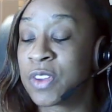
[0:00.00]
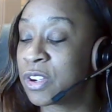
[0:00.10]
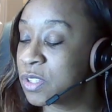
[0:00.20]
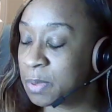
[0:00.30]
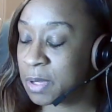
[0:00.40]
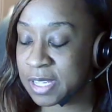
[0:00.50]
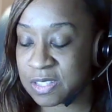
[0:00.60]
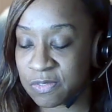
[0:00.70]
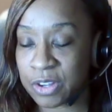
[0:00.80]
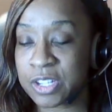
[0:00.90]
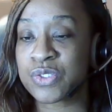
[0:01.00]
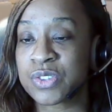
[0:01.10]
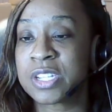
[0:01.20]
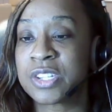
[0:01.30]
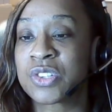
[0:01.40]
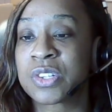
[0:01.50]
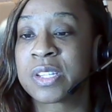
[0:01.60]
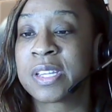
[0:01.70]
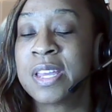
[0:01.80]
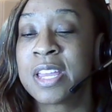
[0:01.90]
placed very strategically
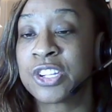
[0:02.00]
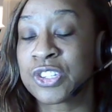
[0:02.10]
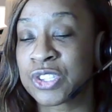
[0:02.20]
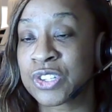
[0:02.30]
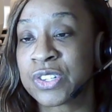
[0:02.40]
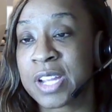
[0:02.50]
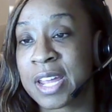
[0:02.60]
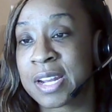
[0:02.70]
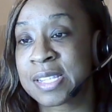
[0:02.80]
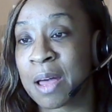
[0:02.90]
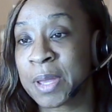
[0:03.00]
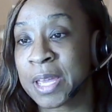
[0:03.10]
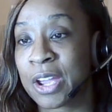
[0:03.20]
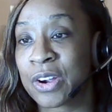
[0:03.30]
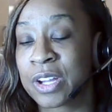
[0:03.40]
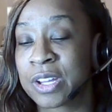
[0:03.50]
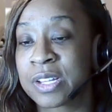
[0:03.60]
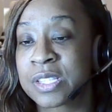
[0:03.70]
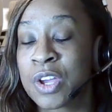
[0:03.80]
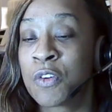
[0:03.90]
into certain anatomic areas
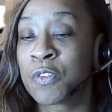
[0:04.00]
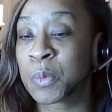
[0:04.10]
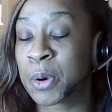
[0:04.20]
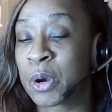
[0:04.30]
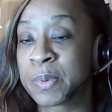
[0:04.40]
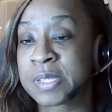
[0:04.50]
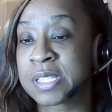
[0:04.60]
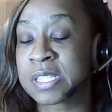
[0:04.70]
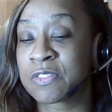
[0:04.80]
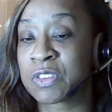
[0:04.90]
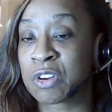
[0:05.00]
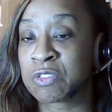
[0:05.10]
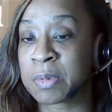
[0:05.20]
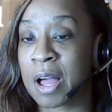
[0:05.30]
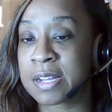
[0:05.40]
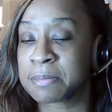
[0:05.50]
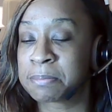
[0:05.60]
for purposes of nerve blocks.